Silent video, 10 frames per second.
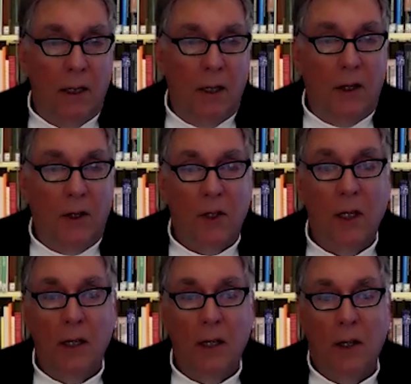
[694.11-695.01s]

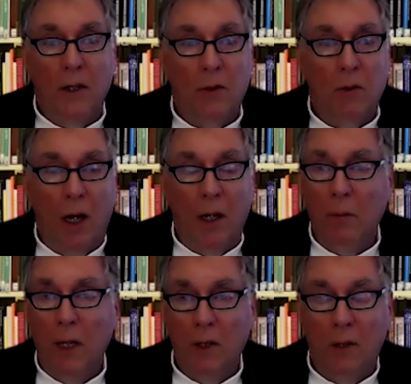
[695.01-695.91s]
extend this
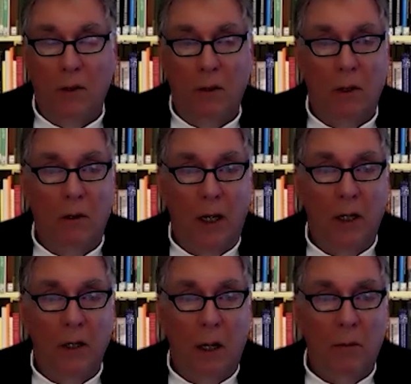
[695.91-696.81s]
regimen to a
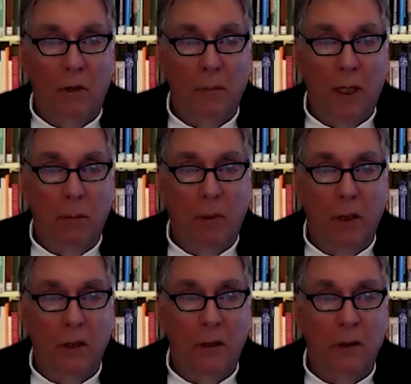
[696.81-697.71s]
greater number of people
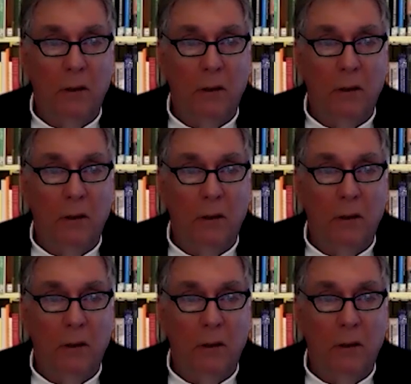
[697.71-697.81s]
and